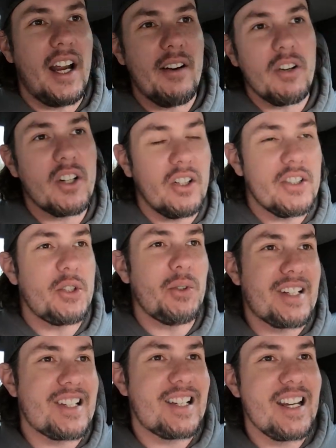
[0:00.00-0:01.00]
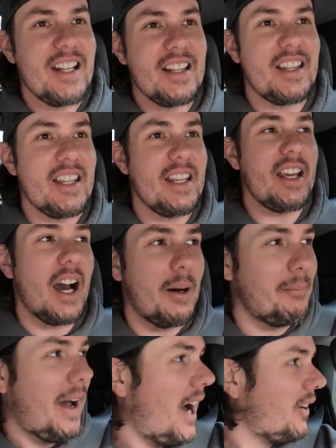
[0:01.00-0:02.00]
never going to exceed the
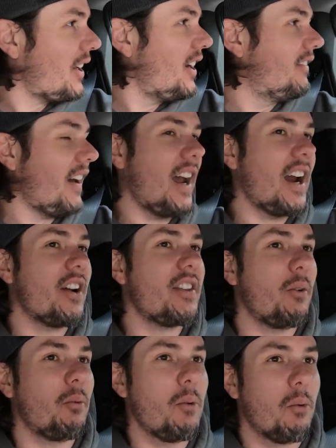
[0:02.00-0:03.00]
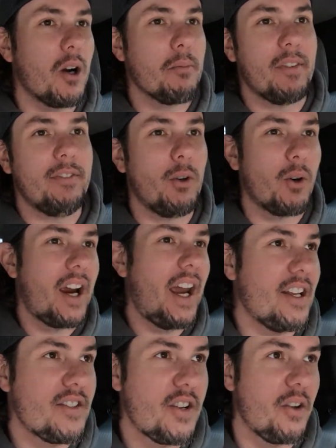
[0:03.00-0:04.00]
amount of air that we were
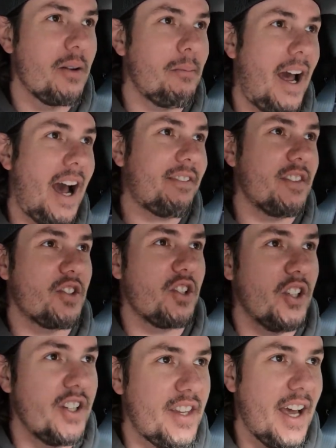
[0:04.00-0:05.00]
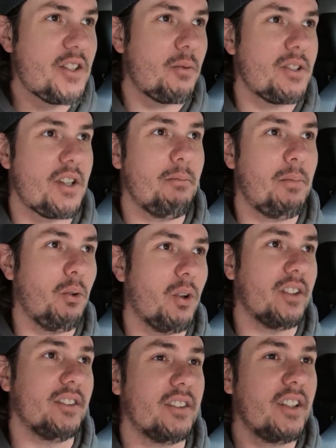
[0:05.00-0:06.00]
beforehand, so the MAF is good. That's what's
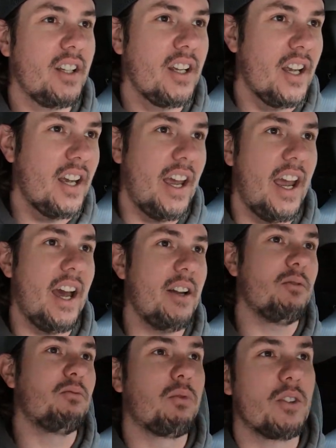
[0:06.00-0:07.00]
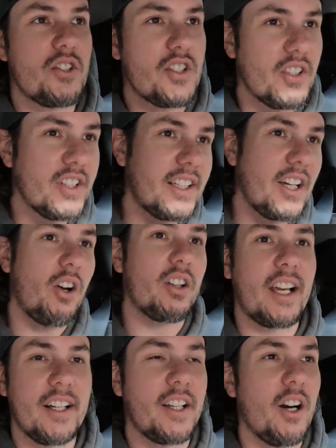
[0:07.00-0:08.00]
important. And we're just going
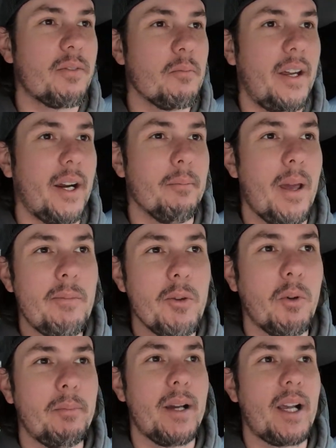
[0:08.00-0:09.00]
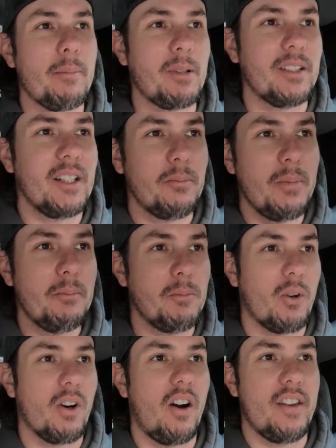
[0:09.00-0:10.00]
to kind of go from there. Maybe we'll pick up a little bit
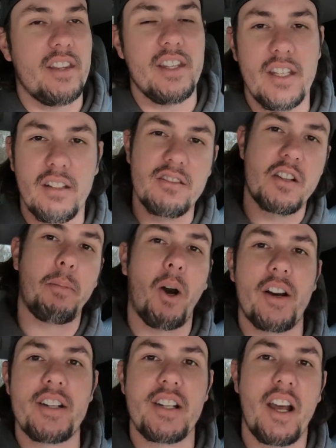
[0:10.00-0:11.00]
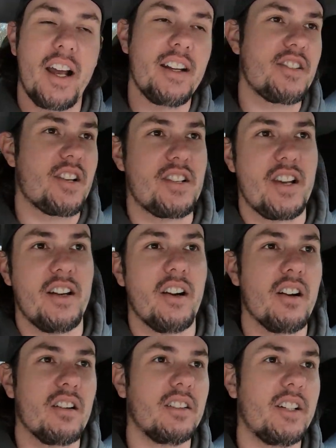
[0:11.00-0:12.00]
more on the spark side, as I
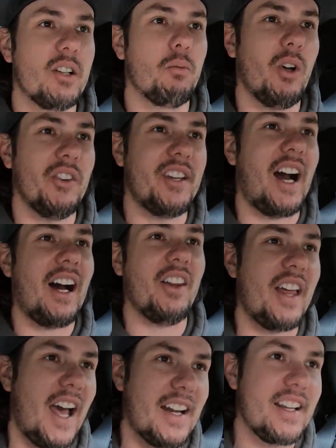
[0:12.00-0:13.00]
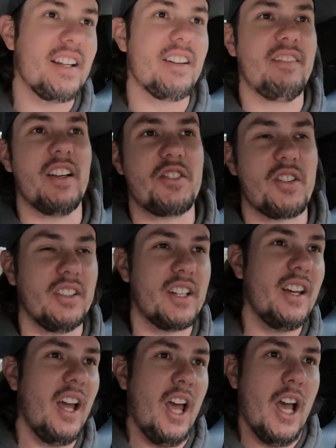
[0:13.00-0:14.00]
said earlier. We'll dial that in
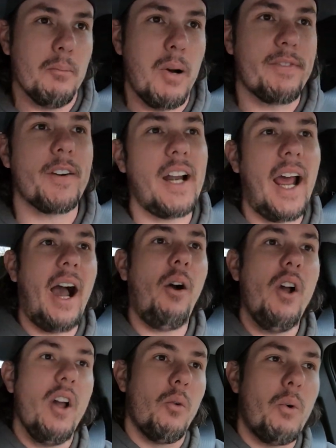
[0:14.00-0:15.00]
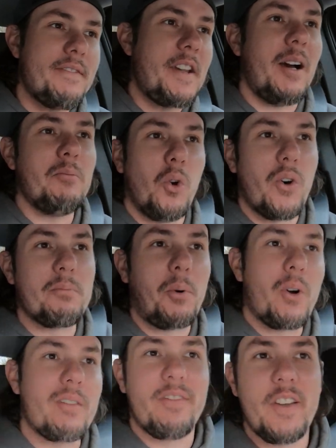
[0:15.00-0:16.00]
eventually. But for now, we've got more
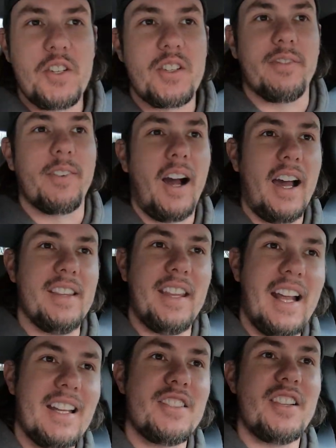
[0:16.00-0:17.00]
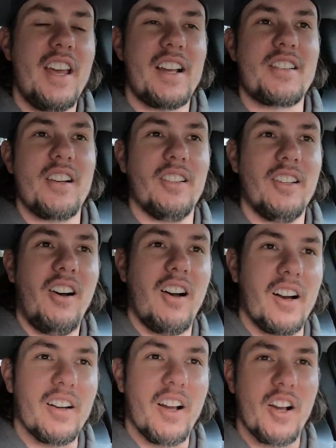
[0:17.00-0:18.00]
important fish to fry, and that is the
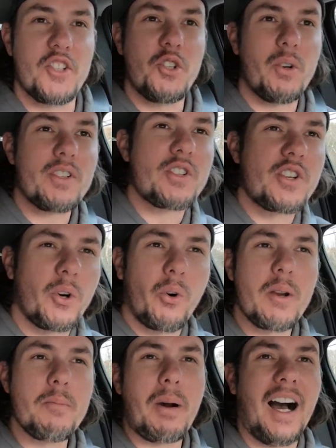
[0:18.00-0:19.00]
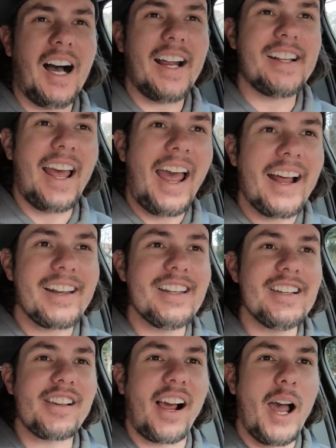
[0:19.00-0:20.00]
XLR. A short story behind that
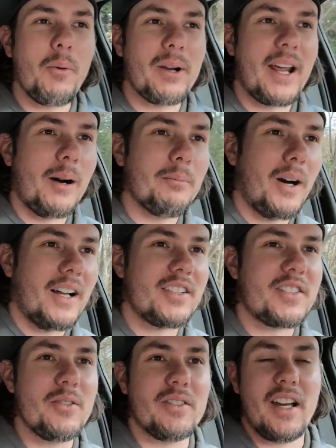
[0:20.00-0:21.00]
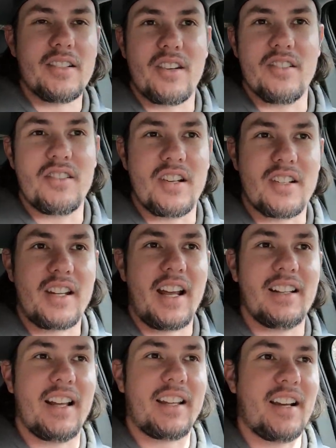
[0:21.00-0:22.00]
is I went out, bought a 2006
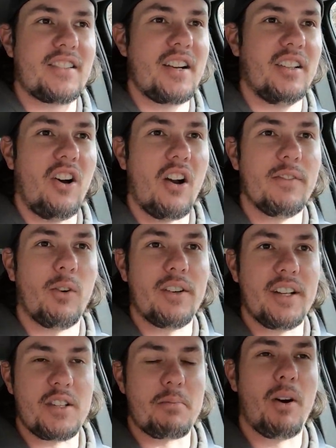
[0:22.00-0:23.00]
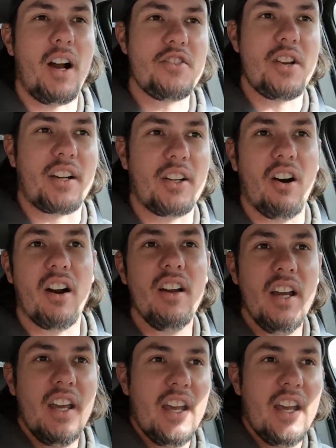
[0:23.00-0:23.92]
Cadillac XLR for an S project car,